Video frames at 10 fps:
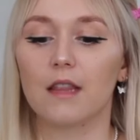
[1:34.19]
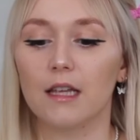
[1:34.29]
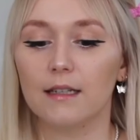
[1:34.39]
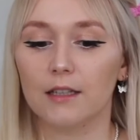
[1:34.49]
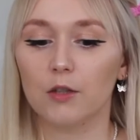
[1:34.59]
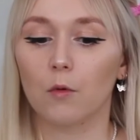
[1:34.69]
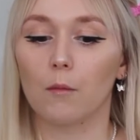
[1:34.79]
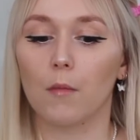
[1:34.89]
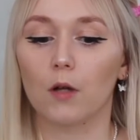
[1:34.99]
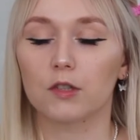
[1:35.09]
Then you will
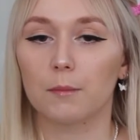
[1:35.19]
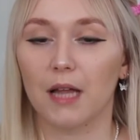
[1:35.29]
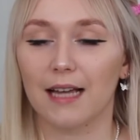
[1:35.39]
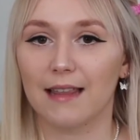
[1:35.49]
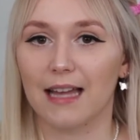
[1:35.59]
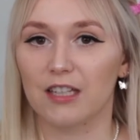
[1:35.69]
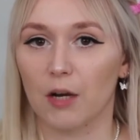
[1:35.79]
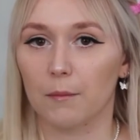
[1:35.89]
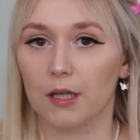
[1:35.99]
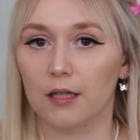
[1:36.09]
multiply that
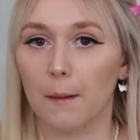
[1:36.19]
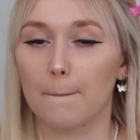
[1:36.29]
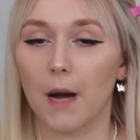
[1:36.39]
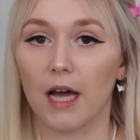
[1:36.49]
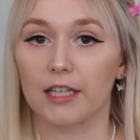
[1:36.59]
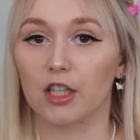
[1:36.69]
number by